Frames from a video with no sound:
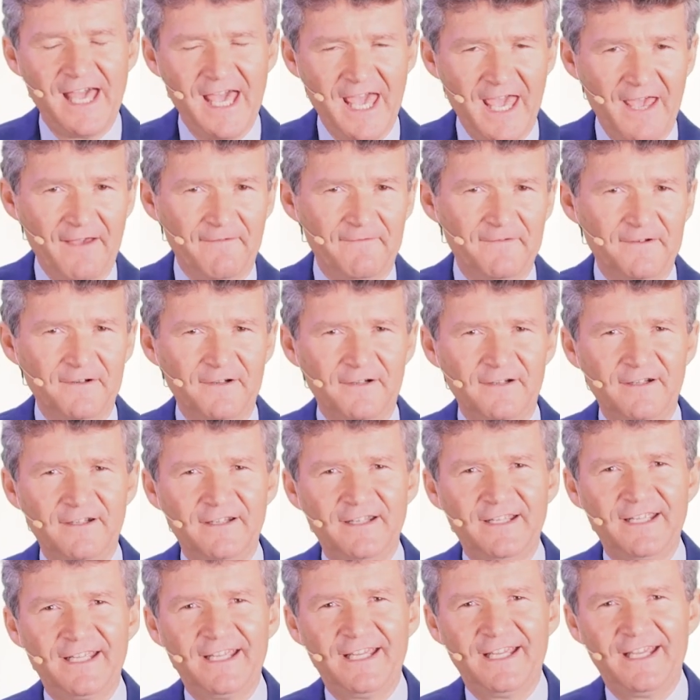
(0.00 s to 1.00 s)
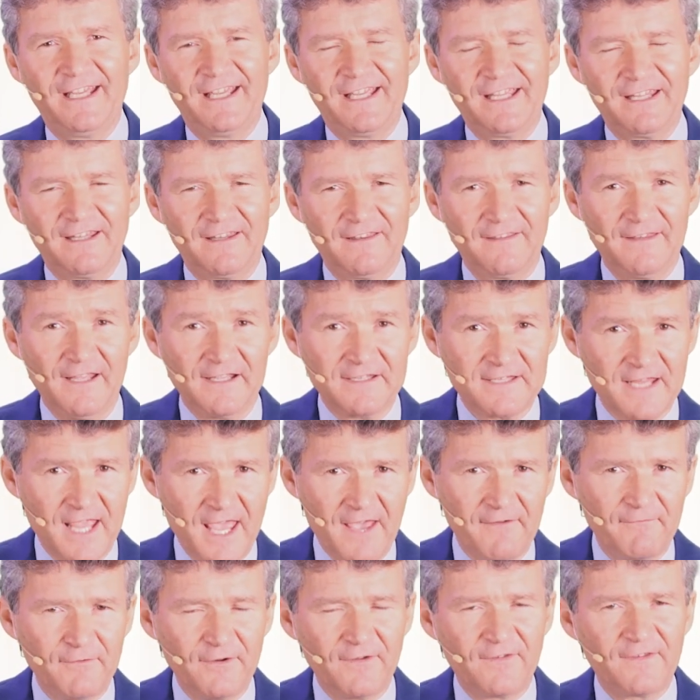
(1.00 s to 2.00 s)
ever does
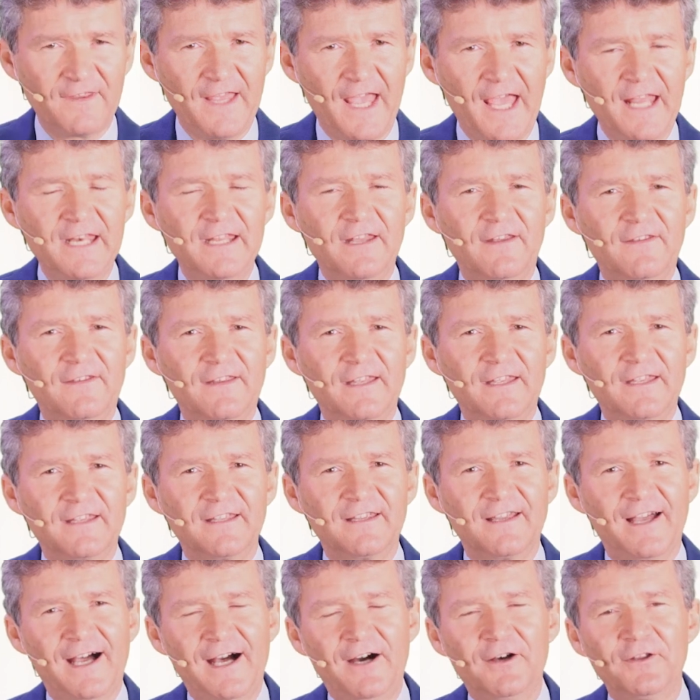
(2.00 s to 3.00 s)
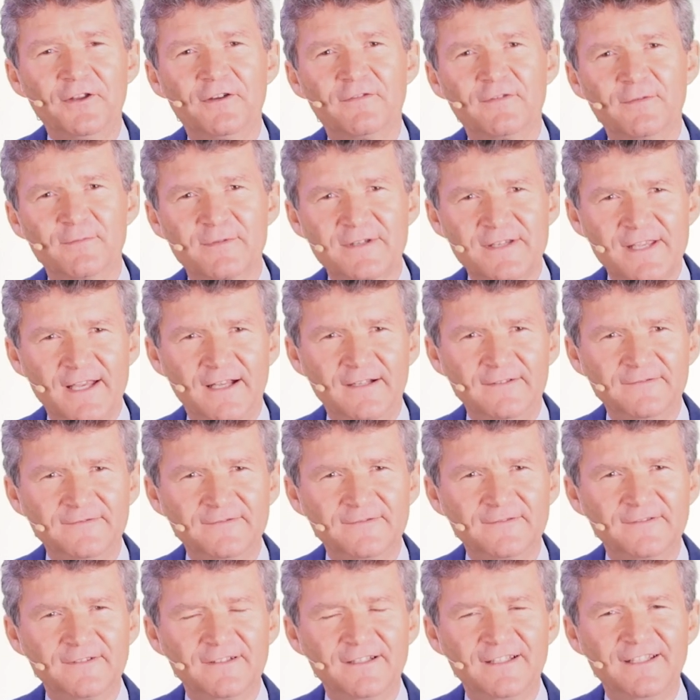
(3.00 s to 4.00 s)
anything out of
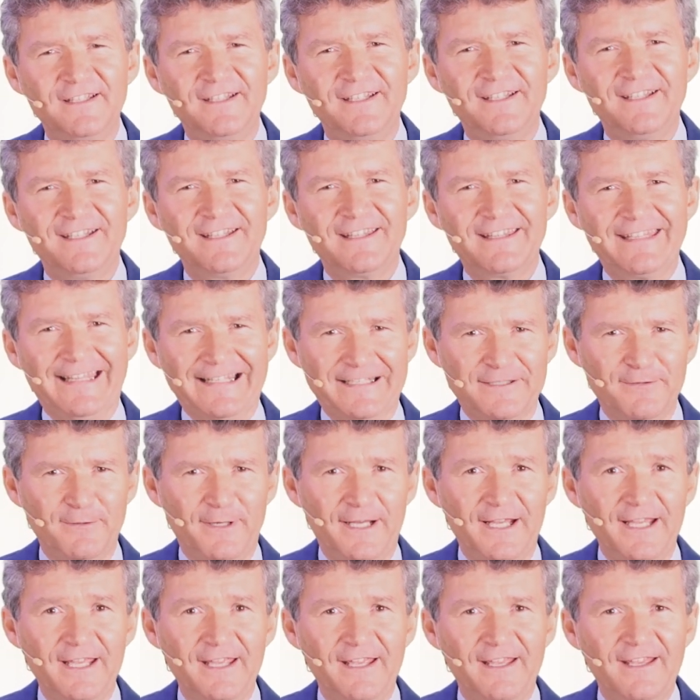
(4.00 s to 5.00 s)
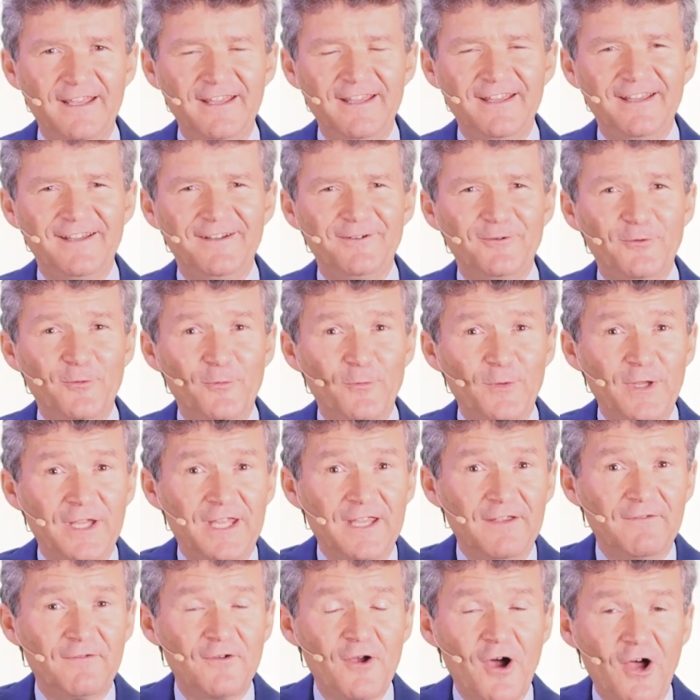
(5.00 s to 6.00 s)
himself. That's why we
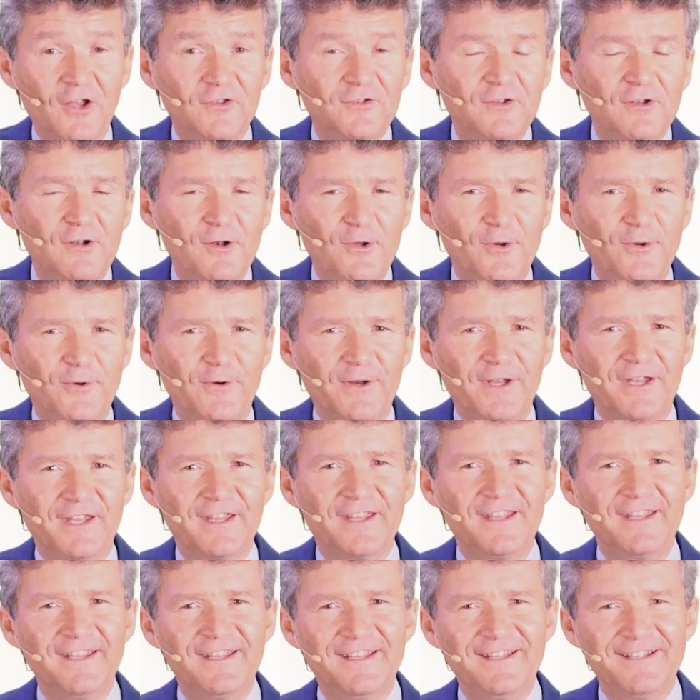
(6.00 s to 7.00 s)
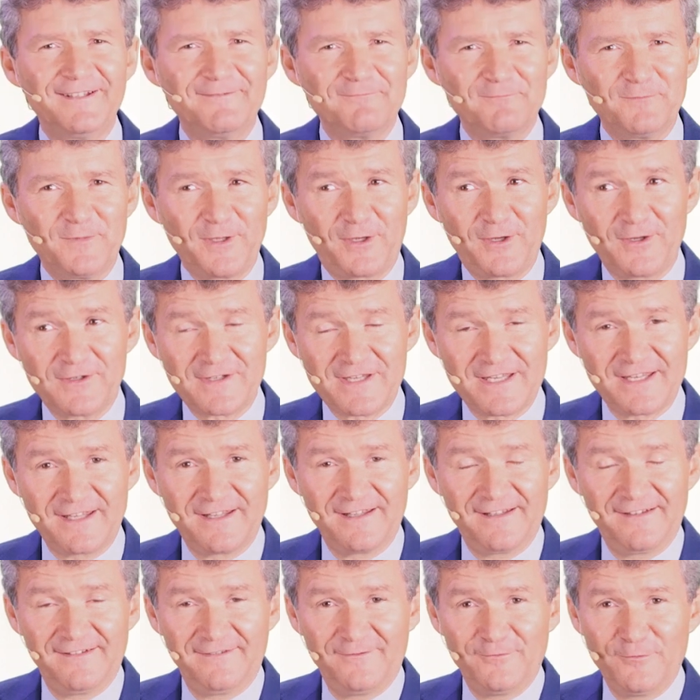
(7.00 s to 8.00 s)
give God the glory, because
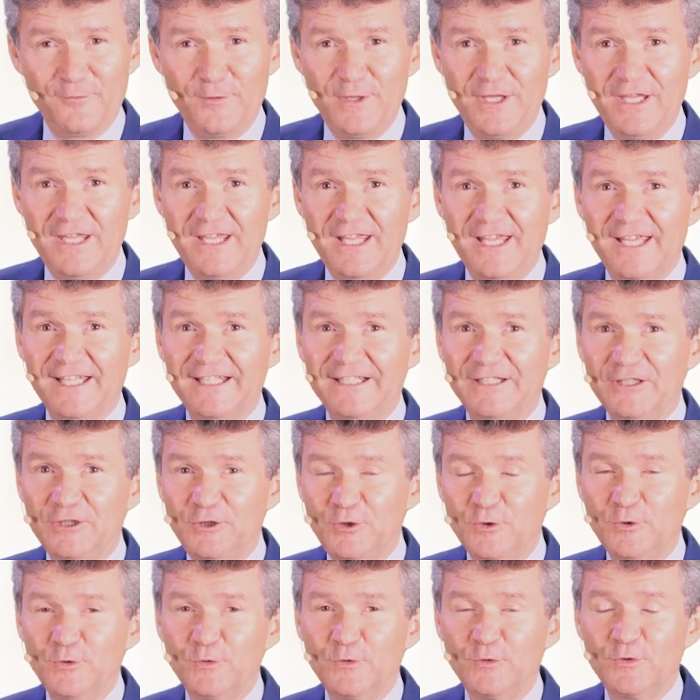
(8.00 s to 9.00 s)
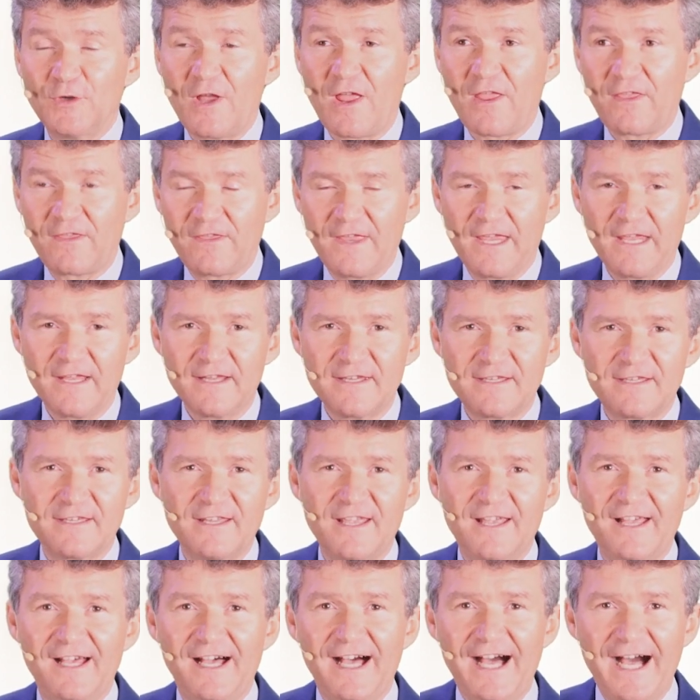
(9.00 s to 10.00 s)
we do things
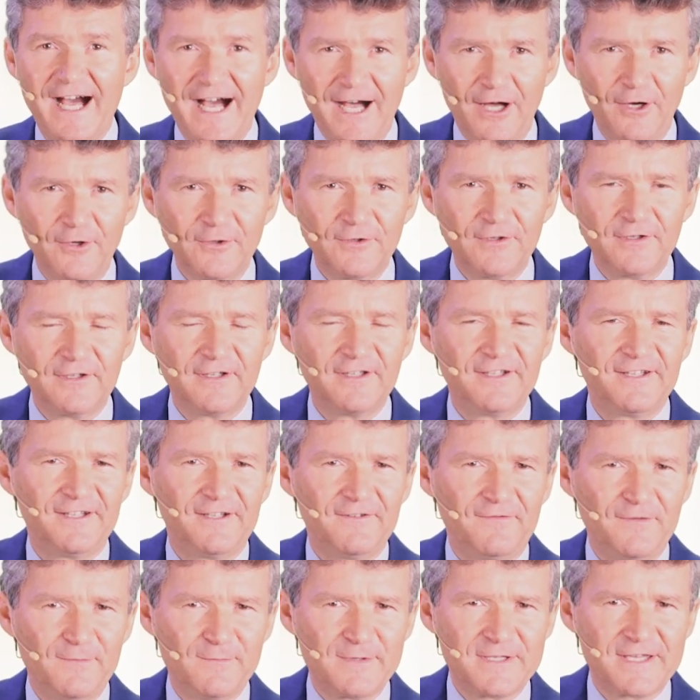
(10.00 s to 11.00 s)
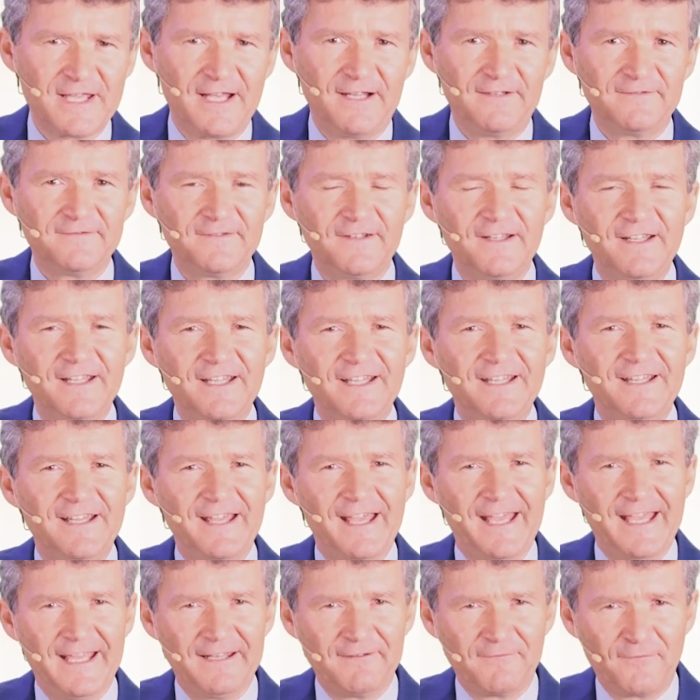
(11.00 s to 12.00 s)
out of himself
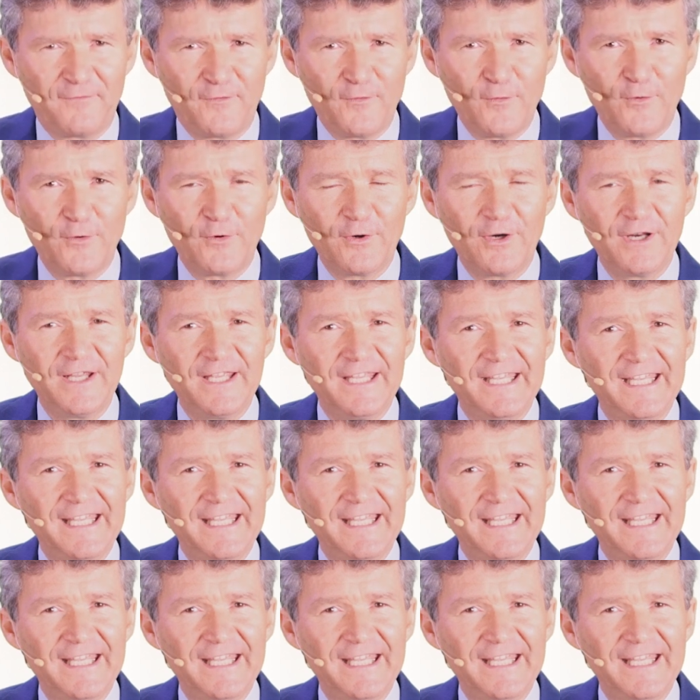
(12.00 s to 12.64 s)
and for